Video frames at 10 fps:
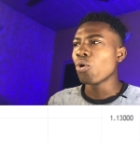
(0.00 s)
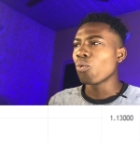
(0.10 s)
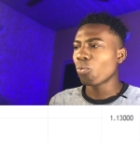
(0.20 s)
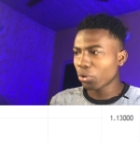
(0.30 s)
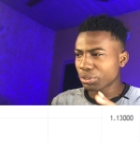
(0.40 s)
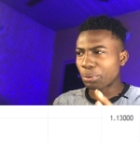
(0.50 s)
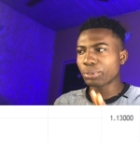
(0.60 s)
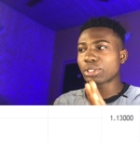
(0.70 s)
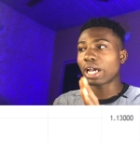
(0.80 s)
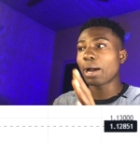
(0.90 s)
what's going
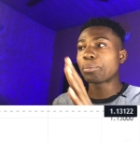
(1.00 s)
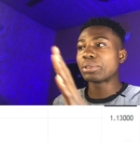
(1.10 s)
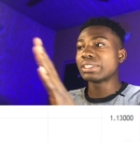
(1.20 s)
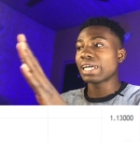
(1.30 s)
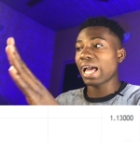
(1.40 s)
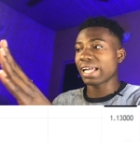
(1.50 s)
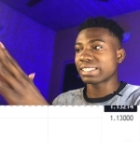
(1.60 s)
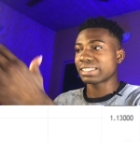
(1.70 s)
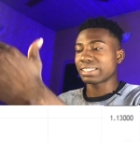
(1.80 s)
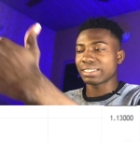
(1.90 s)
to happen at
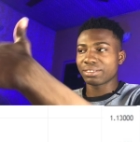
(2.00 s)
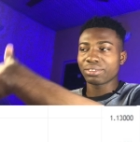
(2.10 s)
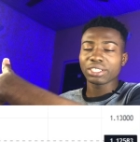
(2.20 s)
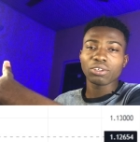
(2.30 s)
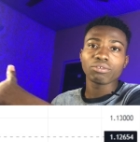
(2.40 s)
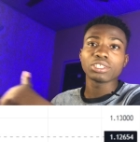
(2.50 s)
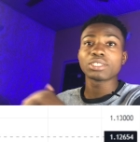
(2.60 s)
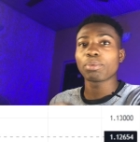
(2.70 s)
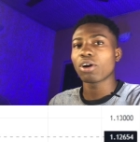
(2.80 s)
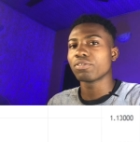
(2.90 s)
the rest of this
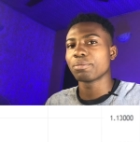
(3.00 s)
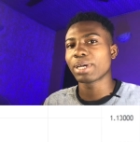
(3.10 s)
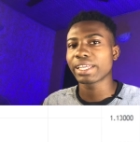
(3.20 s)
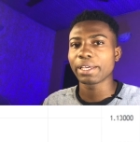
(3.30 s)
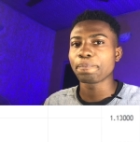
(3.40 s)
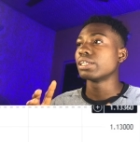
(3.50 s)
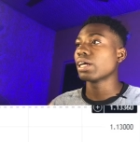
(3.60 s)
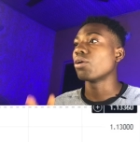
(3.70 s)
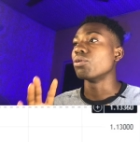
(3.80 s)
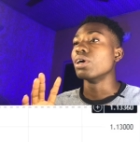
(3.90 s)
part of the market
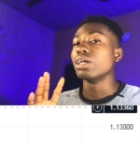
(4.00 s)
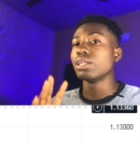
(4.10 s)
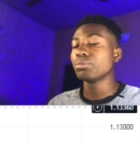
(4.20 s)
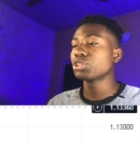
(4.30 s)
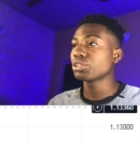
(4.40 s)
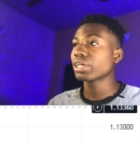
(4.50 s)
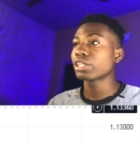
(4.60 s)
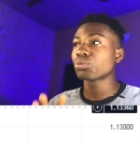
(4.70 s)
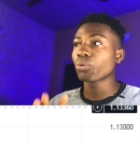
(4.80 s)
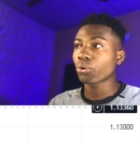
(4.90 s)
now let me show you
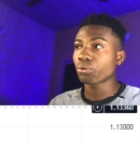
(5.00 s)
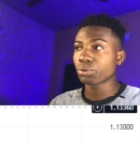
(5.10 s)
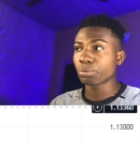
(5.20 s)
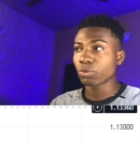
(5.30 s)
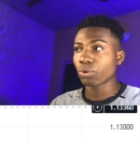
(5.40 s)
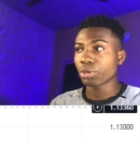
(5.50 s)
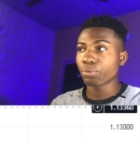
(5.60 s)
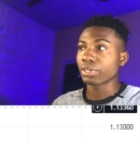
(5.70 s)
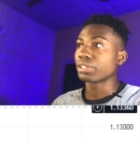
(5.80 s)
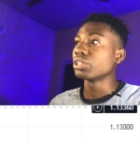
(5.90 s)
guys what we're going to be working
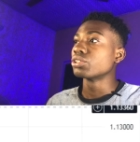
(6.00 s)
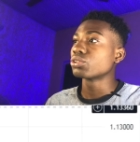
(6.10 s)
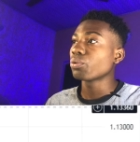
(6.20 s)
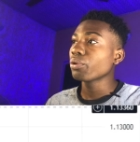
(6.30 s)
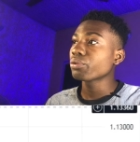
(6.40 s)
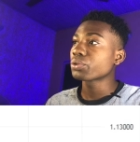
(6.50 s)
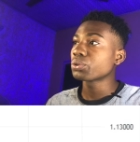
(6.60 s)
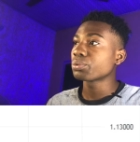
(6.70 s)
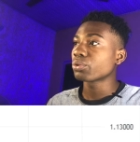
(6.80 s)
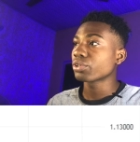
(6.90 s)
with so what we're going to
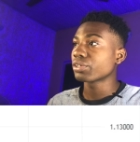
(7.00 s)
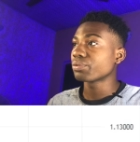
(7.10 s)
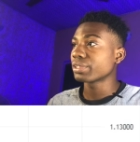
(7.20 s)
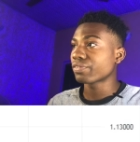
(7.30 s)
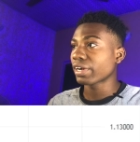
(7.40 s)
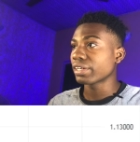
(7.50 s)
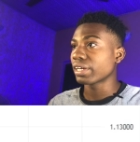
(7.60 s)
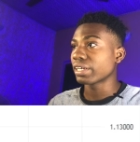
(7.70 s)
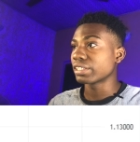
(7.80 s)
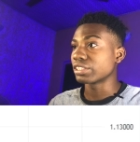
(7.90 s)
be working with right
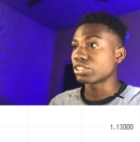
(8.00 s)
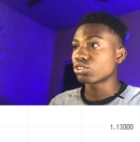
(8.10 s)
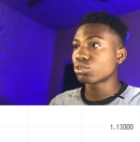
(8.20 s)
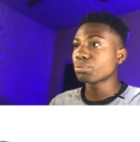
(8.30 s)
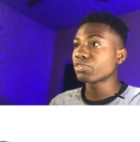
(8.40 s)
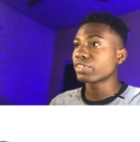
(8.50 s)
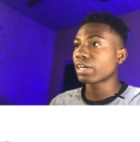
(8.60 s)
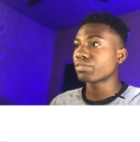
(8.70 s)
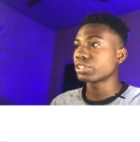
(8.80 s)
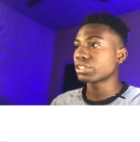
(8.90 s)
here is two moving
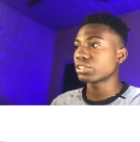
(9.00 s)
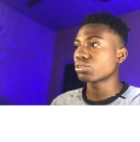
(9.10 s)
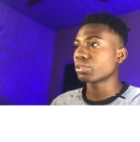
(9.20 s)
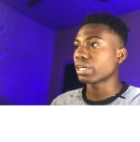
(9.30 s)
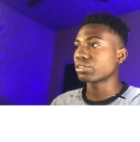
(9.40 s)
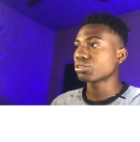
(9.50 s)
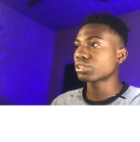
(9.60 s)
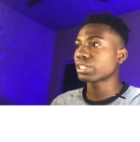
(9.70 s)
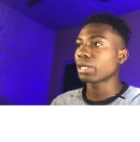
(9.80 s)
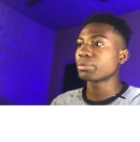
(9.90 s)
averages so you can
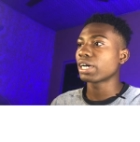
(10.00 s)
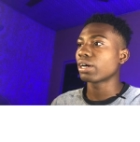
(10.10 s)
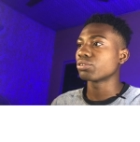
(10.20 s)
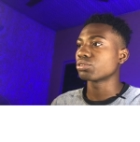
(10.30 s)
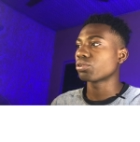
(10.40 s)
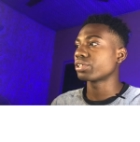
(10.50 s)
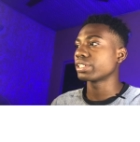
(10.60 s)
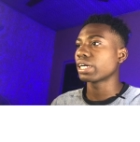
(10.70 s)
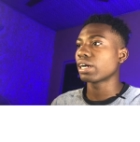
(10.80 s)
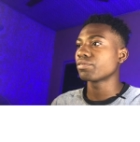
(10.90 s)
just type that out
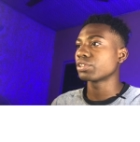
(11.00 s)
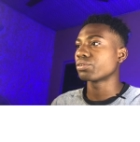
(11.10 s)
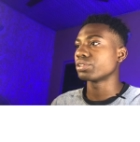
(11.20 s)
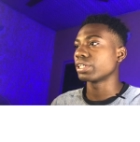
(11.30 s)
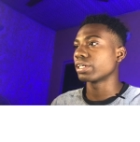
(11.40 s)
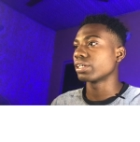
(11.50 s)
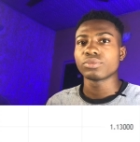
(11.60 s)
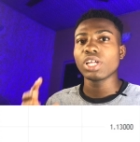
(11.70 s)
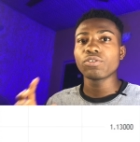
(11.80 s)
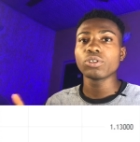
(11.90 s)
already i have it on here
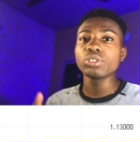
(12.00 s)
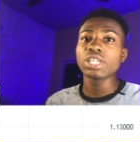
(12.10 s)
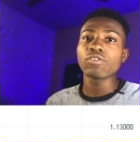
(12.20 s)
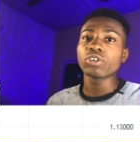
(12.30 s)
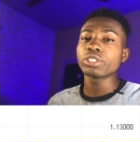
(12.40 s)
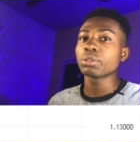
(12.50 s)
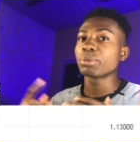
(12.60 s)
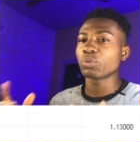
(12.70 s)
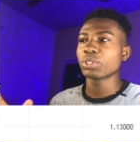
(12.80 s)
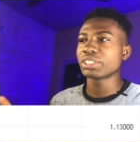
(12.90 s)
now for those that have already
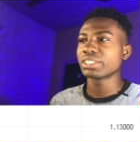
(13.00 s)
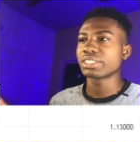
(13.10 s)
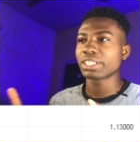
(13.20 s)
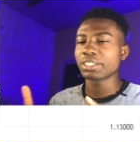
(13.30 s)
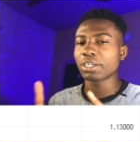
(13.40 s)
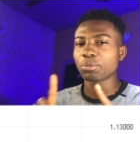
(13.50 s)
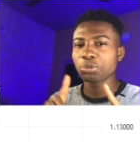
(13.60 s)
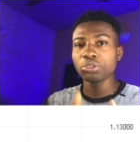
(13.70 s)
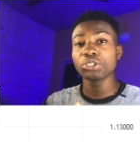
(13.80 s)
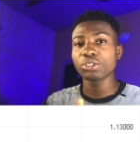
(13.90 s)
been watching the channel i'm
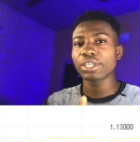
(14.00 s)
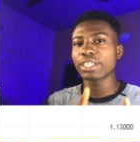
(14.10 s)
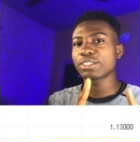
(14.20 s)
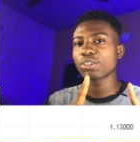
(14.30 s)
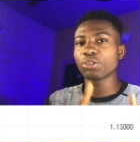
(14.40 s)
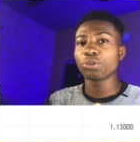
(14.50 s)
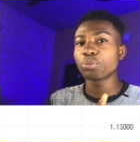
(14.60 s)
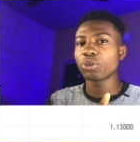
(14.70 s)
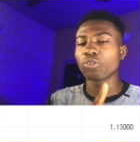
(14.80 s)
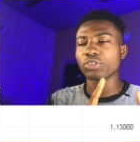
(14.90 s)
going to show you guys a little
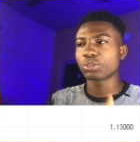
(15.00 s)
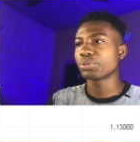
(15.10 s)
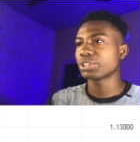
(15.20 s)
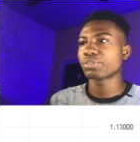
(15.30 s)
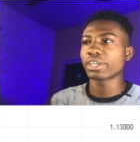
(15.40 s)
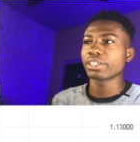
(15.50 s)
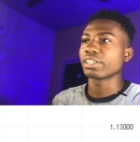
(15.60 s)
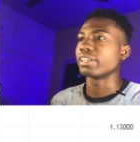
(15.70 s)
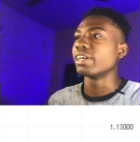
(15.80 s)
bit of a twist right here